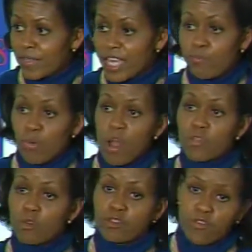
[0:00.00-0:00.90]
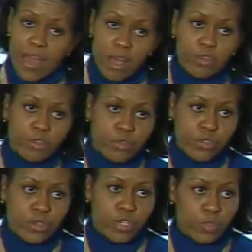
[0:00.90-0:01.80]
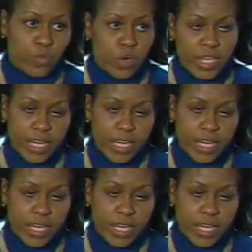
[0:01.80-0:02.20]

He brought those values to his work.